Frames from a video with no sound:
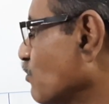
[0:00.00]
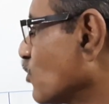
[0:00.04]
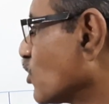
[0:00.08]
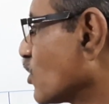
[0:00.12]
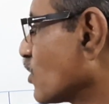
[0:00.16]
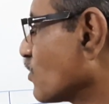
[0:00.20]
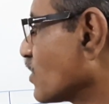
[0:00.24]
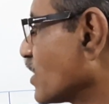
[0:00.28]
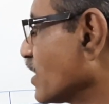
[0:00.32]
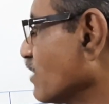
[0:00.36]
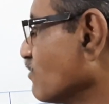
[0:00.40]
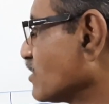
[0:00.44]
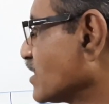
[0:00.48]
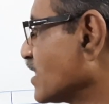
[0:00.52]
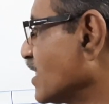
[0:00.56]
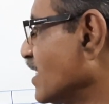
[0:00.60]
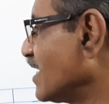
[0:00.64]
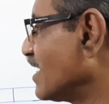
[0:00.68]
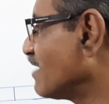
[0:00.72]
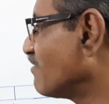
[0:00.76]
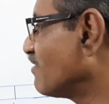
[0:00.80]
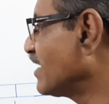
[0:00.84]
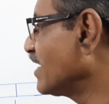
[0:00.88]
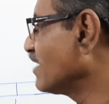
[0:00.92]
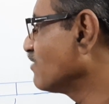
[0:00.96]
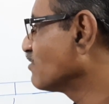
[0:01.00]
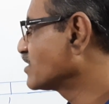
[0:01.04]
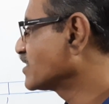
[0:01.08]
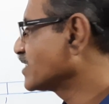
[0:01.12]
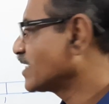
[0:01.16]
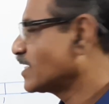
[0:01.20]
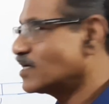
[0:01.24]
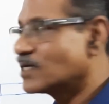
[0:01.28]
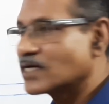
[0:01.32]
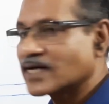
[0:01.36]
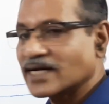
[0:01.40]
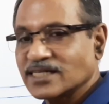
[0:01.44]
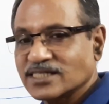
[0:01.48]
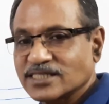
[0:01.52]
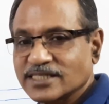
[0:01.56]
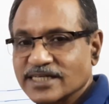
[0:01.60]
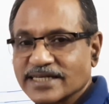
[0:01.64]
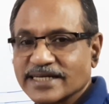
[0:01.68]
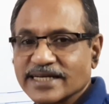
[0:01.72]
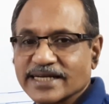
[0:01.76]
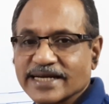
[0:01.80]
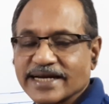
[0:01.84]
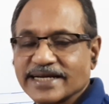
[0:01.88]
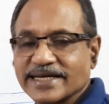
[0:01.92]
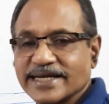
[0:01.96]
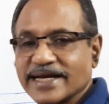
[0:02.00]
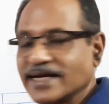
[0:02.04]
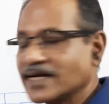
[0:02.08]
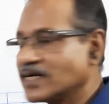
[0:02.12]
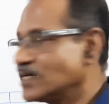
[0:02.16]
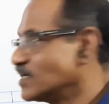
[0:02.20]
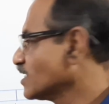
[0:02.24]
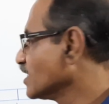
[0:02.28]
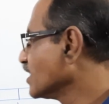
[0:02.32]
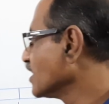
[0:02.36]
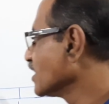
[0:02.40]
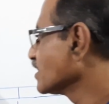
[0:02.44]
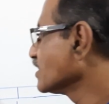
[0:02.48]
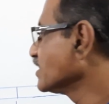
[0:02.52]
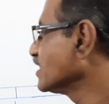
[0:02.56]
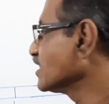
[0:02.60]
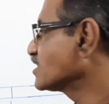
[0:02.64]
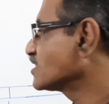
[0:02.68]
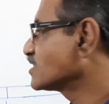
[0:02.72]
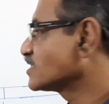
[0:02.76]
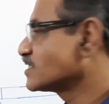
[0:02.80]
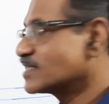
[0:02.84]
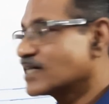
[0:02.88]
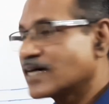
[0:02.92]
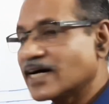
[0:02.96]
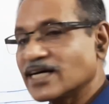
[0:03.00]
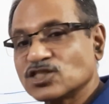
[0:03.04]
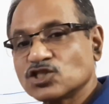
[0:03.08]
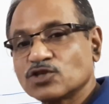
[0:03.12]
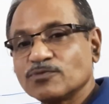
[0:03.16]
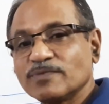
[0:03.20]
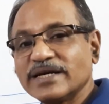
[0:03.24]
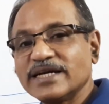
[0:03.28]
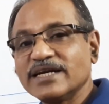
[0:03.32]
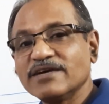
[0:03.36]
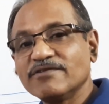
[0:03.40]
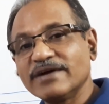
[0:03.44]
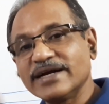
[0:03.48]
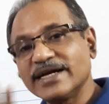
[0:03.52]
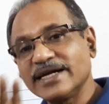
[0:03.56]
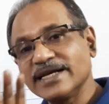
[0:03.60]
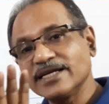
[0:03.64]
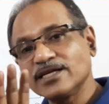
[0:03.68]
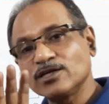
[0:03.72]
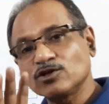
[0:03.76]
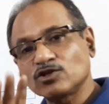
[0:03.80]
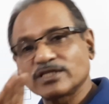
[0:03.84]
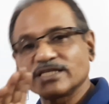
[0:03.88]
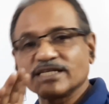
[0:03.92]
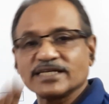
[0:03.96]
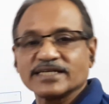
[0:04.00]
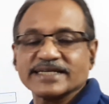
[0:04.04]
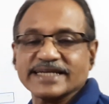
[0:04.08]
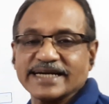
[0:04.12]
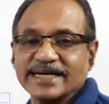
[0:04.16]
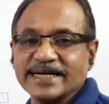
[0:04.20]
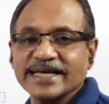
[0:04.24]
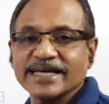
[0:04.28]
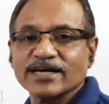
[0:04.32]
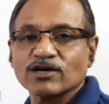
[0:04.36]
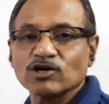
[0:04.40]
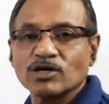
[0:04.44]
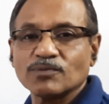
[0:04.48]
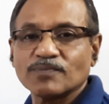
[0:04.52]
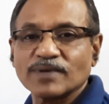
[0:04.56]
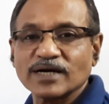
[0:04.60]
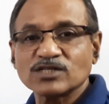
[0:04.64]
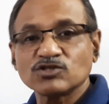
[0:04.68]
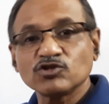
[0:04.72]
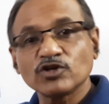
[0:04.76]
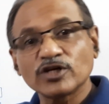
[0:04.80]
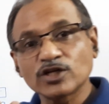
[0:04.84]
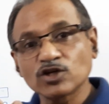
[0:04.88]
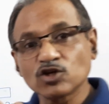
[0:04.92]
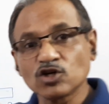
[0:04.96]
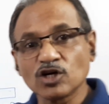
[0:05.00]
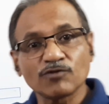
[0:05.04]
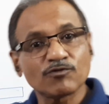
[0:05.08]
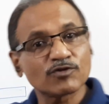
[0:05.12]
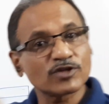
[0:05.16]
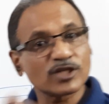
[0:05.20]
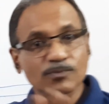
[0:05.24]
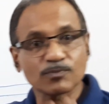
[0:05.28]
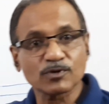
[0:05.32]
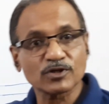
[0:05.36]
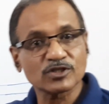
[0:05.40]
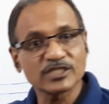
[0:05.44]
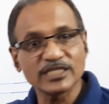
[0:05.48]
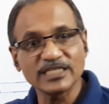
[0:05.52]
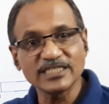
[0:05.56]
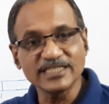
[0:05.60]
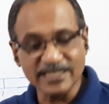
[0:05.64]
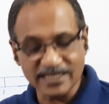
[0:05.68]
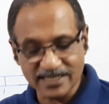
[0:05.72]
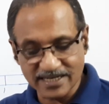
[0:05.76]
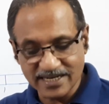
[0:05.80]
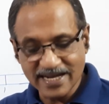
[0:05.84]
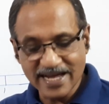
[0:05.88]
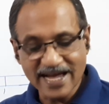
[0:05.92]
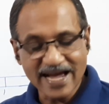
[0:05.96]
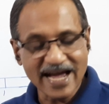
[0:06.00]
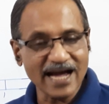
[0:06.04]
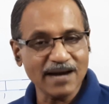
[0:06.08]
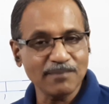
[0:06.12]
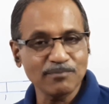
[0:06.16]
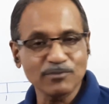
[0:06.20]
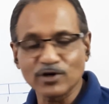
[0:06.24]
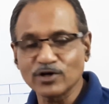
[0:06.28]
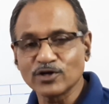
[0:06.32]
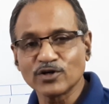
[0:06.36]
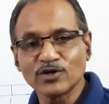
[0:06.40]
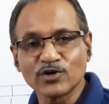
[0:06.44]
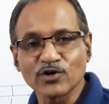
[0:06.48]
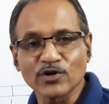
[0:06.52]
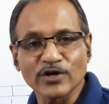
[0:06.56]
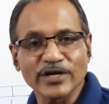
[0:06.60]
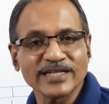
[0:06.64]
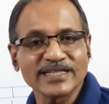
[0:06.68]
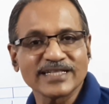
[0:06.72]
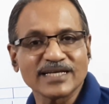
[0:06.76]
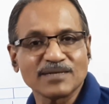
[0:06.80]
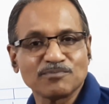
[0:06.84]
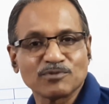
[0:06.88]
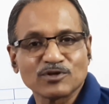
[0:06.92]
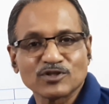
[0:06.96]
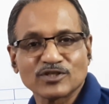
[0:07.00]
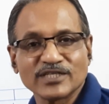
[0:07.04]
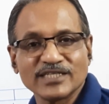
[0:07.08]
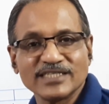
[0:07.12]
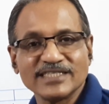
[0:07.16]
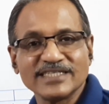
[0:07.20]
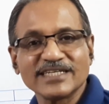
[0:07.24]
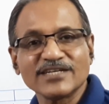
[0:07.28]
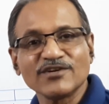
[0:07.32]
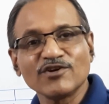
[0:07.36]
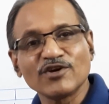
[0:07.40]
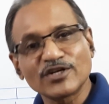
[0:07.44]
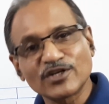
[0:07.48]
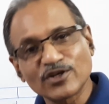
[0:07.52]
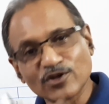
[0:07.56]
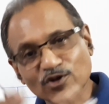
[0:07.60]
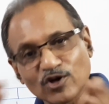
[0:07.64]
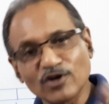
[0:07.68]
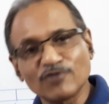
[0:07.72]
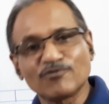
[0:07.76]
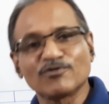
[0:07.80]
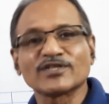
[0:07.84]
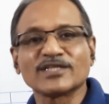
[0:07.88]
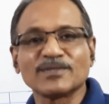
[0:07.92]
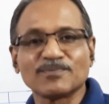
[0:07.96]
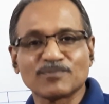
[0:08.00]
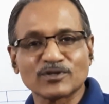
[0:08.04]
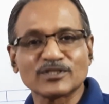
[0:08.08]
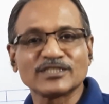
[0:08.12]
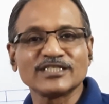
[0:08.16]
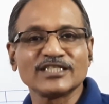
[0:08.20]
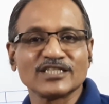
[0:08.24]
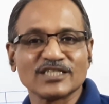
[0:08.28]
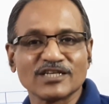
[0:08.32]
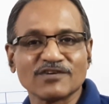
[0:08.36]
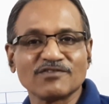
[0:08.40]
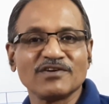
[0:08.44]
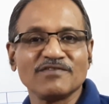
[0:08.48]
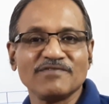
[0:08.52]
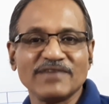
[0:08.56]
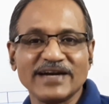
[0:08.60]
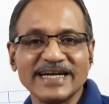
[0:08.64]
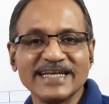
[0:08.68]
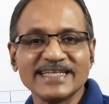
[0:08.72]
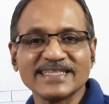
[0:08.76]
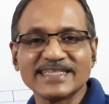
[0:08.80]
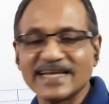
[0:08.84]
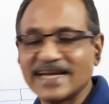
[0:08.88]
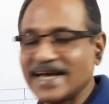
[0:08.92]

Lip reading: more division, 11 division, and construct a rectangle. This has to be divided into 10 equal parts. You have to go for the procedure. I am not drawing that procedure. You have to go for the procedure of dividing the